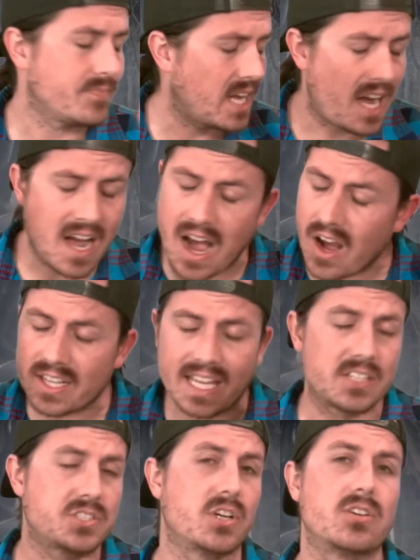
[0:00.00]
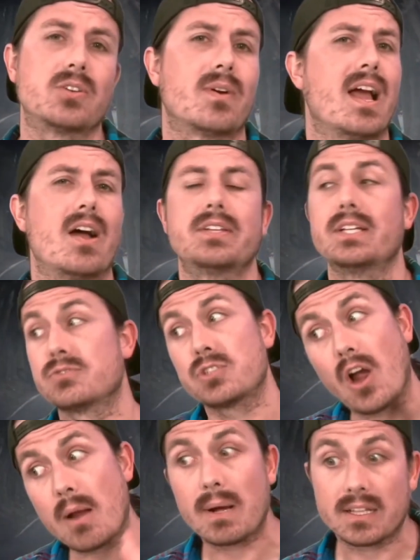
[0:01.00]
I'll get us turned around. You know,
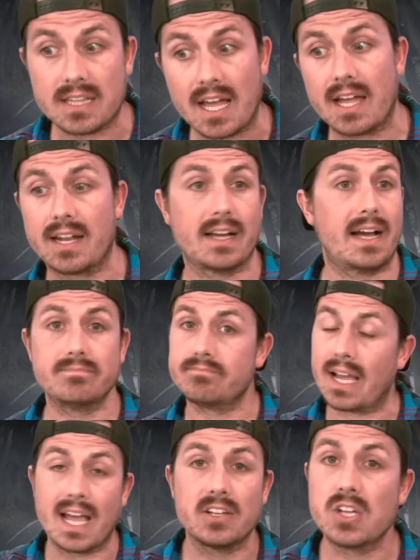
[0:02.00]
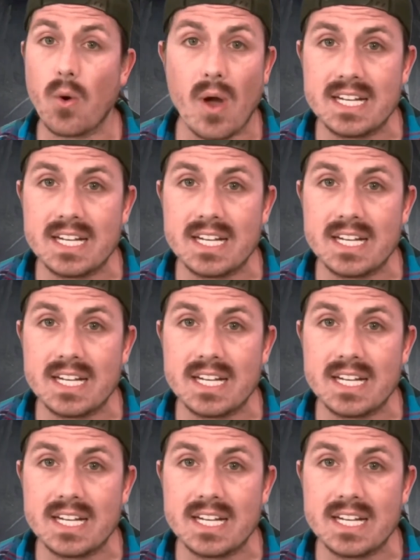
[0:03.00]
sorry about that. I had no